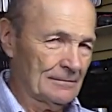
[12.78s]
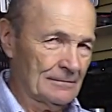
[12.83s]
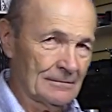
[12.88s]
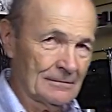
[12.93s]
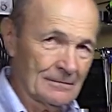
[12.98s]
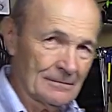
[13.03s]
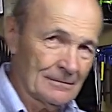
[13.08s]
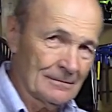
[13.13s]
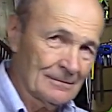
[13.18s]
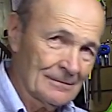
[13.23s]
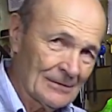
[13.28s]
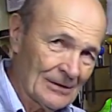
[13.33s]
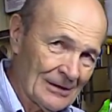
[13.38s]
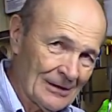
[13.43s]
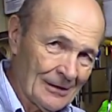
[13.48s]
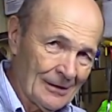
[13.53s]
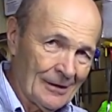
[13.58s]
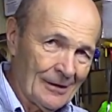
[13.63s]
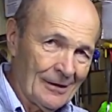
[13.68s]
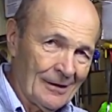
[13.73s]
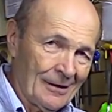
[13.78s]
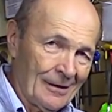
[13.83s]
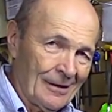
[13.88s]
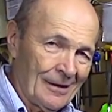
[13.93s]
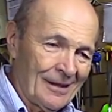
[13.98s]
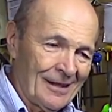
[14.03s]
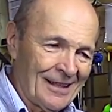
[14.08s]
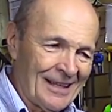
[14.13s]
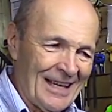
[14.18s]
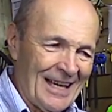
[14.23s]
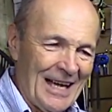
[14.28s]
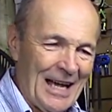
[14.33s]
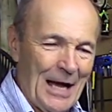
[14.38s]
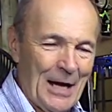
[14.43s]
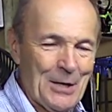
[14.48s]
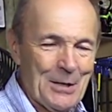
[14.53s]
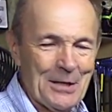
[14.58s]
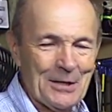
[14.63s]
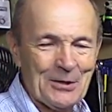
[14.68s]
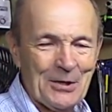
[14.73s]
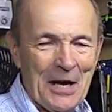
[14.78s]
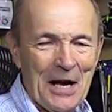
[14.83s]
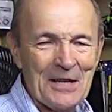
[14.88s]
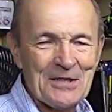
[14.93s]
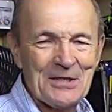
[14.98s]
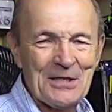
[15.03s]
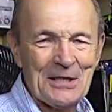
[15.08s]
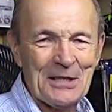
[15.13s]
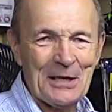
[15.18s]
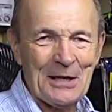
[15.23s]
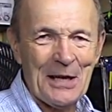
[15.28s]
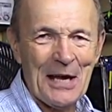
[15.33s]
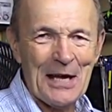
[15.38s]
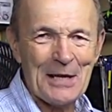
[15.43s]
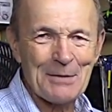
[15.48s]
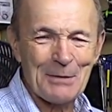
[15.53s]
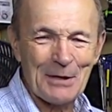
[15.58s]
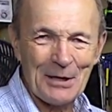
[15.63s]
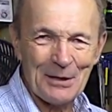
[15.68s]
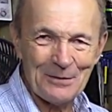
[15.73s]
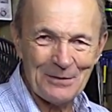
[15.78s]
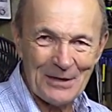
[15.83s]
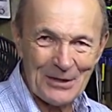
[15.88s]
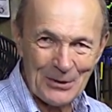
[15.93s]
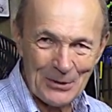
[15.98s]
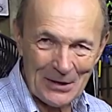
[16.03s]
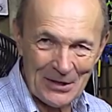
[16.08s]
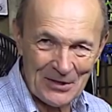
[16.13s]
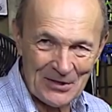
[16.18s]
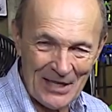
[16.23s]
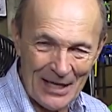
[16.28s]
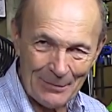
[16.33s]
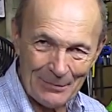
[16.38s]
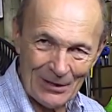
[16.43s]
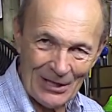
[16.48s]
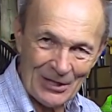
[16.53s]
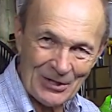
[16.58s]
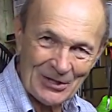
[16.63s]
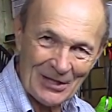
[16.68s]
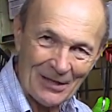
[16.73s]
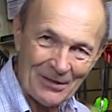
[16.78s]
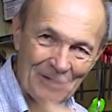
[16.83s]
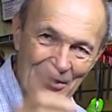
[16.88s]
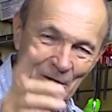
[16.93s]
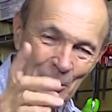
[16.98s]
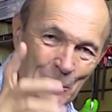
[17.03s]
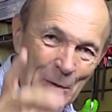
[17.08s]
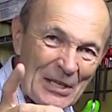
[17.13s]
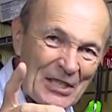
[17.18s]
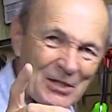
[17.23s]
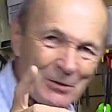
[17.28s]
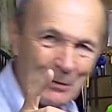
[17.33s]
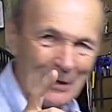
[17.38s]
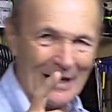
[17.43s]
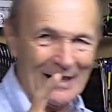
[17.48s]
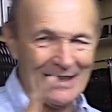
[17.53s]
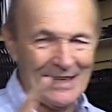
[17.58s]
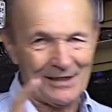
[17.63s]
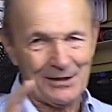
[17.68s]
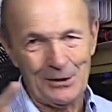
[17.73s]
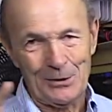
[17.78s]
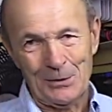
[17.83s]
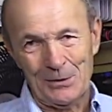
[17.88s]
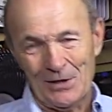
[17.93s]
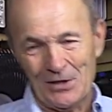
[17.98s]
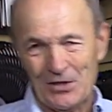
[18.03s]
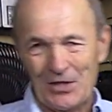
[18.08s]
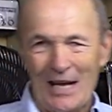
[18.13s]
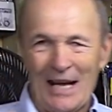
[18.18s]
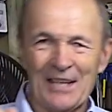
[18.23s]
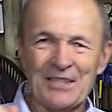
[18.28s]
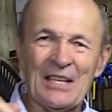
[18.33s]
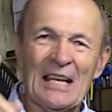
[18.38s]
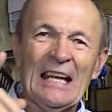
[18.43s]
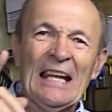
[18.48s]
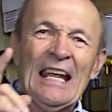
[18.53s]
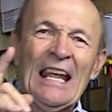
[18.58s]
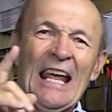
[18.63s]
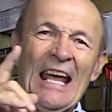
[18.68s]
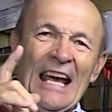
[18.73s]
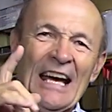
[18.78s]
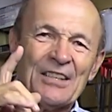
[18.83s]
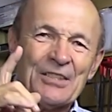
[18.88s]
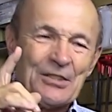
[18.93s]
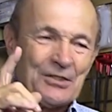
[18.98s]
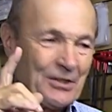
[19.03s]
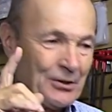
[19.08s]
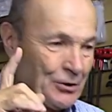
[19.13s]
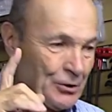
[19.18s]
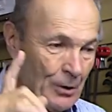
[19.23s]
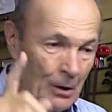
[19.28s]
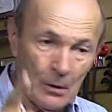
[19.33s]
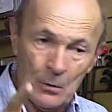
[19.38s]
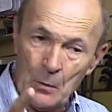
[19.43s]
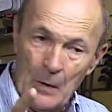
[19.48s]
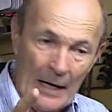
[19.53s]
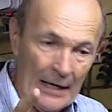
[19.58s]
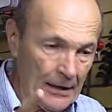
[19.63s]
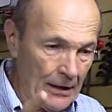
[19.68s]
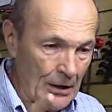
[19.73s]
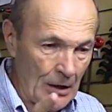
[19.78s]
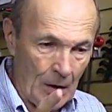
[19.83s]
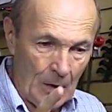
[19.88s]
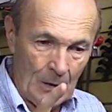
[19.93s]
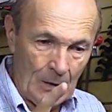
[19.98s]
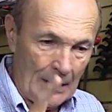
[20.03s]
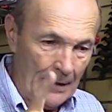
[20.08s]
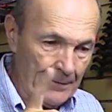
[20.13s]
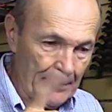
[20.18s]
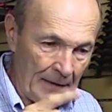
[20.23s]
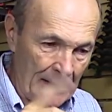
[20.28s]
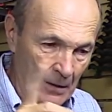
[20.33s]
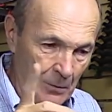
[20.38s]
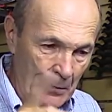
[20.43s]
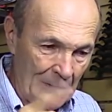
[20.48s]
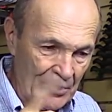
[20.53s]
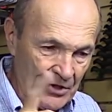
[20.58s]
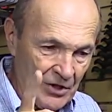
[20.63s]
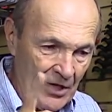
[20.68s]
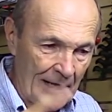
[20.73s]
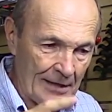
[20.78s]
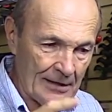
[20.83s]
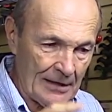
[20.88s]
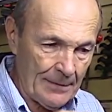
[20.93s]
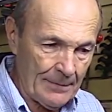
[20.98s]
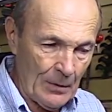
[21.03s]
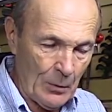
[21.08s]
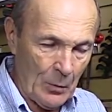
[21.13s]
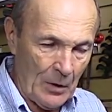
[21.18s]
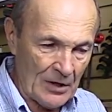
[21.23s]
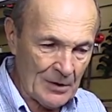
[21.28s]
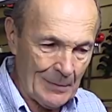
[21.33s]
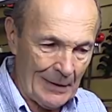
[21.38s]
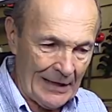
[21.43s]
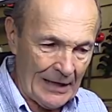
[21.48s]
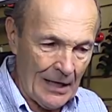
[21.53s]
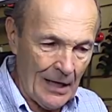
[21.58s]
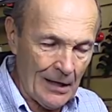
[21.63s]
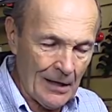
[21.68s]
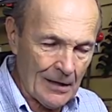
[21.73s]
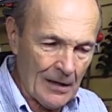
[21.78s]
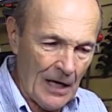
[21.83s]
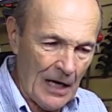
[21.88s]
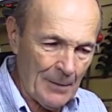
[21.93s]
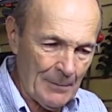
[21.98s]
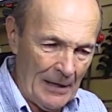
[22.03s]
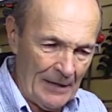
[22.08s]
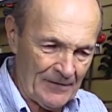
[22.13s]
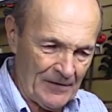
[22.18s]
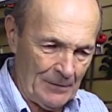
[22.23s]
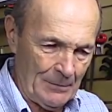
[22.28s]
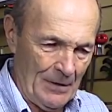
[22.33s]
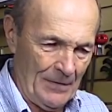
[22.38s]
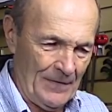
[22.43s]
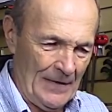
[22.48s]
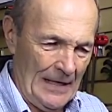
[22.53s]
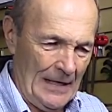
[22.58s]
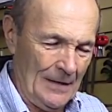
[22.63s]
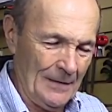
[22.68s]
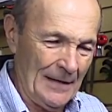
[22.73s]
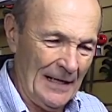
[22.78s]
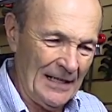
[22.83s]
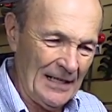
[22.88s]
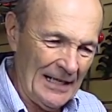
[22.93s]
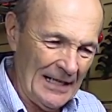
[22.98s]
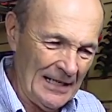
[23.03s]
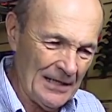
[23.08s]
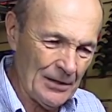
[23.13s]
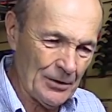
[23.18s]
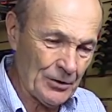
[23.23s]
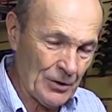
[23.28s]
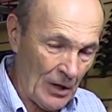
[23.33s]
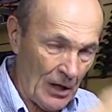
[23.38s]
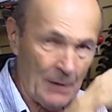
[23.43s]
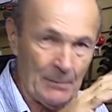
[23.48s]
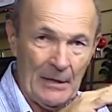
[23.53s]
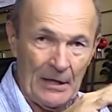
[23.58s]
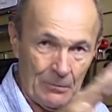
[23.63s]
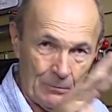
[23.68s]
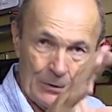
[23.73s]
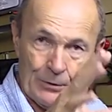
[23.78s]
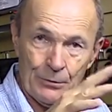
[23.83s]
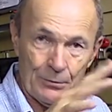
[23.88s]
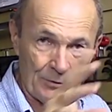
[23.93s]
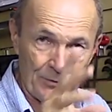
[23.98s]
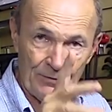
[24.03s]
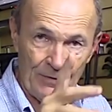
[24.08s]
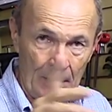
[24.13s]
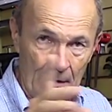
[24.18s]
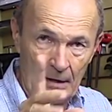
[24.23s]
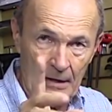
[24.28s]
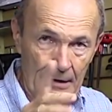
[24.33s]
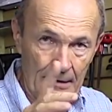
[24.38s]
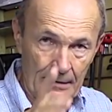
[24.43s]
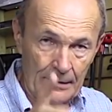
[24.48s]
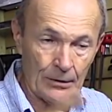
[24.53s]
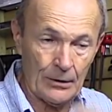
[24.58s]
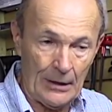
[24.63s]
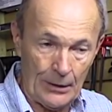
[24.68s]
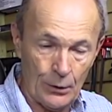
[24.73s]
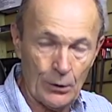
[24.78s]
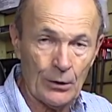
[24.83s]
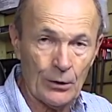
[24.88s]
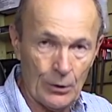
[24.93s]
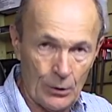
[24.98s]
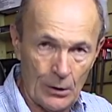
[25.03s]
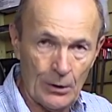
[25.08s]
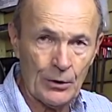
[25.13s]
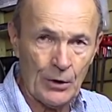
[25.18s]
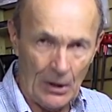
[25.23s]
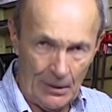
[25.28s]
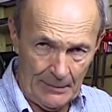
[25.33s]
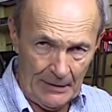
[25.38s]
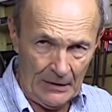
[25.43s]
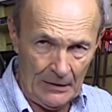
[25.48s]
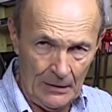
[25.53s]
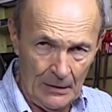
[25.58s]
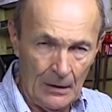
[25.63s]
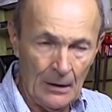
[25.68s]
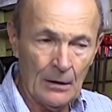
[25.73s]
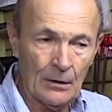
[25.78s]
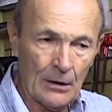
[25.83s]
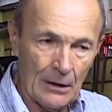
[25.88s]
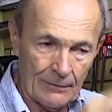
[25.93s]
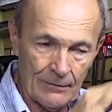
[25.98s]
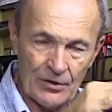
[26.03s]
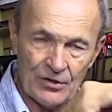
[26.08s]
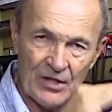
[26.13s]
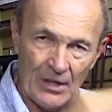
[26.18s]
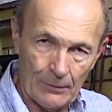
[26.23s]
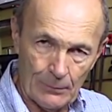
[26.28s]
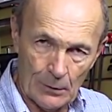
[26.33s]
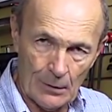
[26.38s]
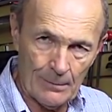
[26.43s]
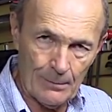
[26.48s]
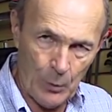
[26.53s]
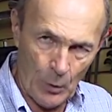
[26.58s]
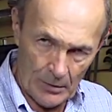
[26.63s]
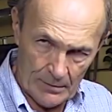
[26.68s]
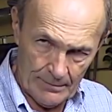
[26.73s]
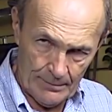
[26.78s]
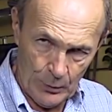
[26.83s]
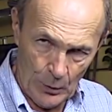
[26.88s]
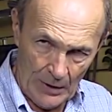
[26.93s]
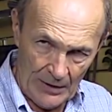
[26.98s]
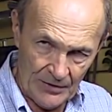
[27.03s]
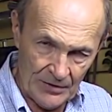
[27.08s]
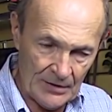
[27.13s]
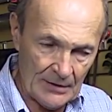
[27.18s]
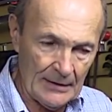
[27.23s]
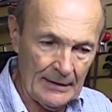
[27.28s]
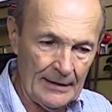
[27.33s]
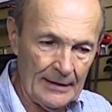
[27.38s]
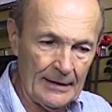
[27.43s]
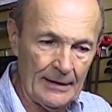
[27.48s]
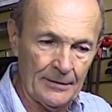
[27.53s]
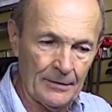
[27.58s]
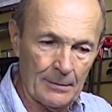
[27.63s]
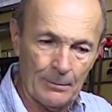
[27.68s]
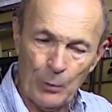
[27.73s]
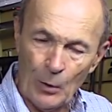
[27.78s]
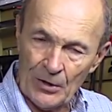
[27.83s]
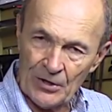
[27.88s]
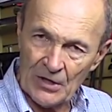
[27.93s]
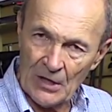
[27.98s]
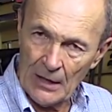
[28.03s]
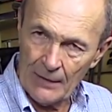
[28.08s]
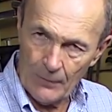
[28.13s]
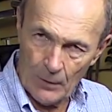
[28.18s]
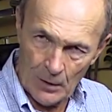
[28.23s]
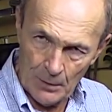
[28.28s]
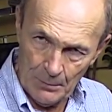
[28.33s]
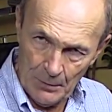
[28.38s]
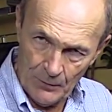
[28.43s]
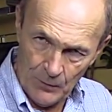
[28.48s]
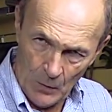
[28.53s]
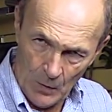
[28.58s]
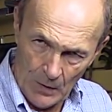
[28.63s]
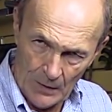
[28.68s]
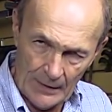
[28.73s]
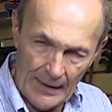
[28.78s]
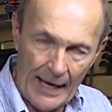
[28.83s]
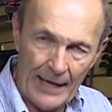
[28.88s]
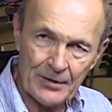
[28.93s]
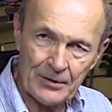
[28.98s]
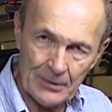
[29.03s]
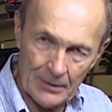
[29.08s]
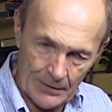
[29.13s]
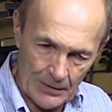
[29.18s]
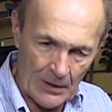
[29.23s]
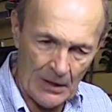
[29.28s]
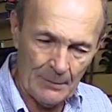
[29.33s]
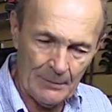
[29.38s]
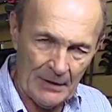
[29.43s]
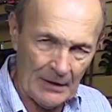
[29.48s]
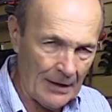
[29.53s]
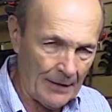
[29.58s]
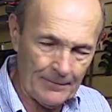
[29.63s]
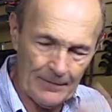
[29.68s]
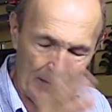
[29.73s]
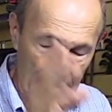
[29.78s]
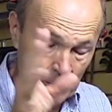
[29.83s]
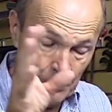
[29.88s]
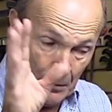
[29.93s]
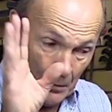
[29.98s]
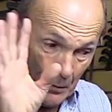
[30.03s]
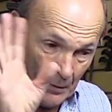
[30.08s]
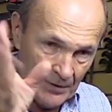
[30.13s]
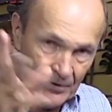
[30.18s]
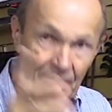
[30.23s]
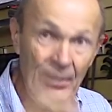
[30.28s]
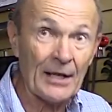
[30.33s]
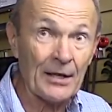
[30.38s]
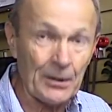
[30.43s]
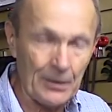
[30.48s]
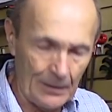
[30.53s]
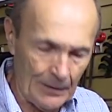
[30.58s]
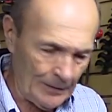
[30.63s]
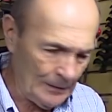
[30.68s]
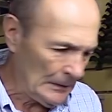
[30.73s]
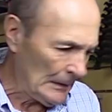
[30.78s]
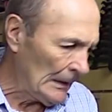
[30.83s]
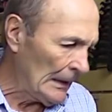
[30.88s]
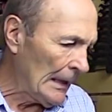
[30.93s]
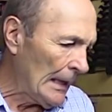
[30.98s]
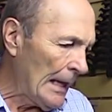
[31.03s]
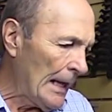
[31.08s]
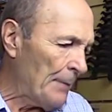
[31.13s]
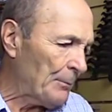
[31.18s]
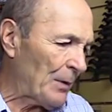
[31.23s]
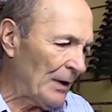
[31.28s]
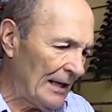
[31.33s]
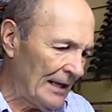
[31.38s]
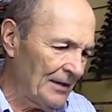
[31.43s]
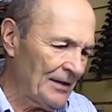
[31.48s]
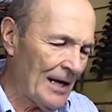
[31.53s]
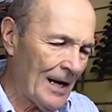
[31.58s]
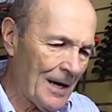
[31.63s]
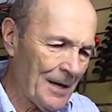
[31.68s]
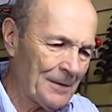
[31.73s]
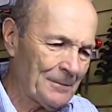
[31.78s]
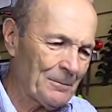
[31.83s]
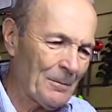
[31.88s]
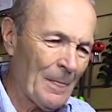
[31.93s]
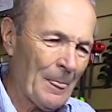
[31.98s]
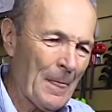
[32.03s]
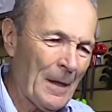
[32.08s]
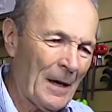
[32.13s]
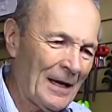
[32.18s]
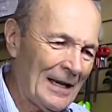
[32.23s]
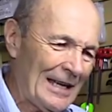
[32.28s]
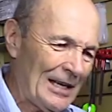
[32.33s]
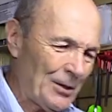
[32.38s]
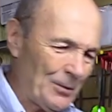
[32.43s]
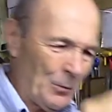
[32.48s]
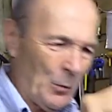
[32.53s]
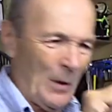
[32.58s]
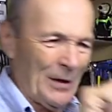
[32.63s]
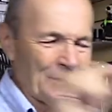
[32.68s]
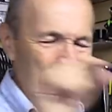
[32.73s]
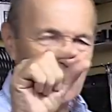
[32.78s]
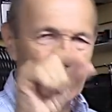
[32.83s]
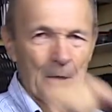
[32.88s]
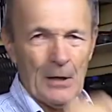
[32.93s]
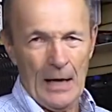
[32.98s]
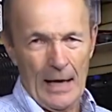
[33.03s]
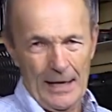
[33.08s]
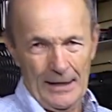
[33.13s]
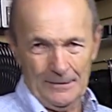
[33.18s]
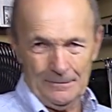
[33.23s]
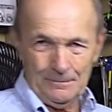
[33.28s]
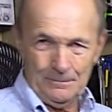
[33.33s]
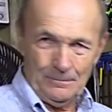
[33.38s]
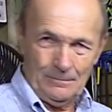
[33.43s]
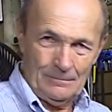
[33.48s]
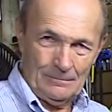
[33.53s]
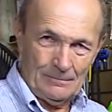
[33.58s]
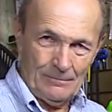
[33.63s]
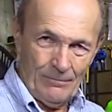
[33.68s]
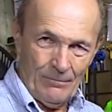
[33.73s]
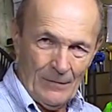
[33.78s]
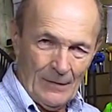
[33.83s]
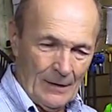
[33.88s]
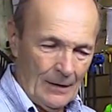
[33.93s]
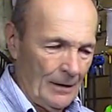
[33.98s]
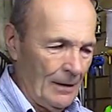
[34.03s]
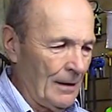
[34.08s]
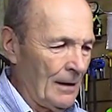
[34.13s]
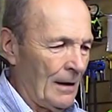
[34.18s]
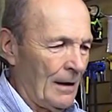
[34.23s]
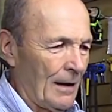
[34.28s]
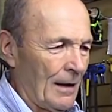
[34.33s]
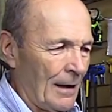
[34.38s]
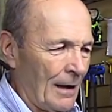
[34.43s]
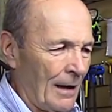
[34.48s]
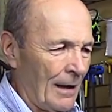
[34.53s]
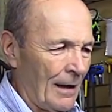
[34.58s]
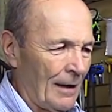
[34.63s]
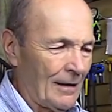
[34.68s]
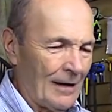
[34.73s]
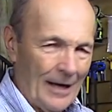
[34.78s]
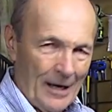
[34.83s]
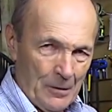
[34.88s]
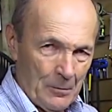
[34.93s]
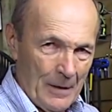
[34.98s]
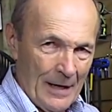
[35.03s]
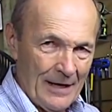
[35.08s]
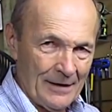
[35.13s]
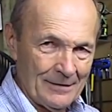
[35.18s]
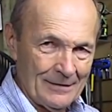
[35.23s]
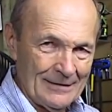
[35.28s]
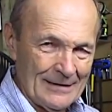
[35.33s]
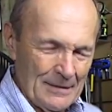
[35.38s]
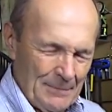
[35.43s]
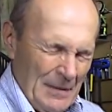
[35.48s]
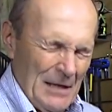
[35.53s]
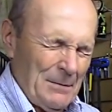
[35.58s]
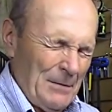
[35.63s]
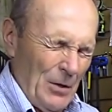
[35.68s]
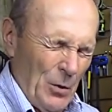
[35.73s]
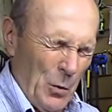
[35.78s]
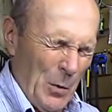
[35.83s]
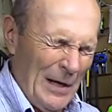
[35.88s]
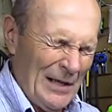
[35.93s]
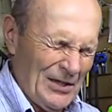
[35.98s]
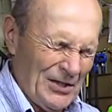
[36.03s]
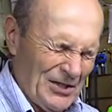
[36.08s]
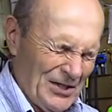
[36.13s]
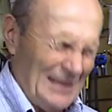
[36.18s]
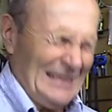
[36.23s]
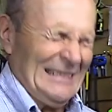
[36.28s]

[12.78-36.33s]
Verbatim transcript: I'm going to talk to you today about a visual examination. Now, there's a reason why I'd like to do this, guys. Just a short while ago, I forget which tech tip it was, but I got a comment from a fellow, and in his comment, which was very uh, a good good comment, covered several important points, and, and they're points that I've heard before. Excellent comment. I forget who it was. Thank you, though. But in there, the, one little line that I read, and it made me wince.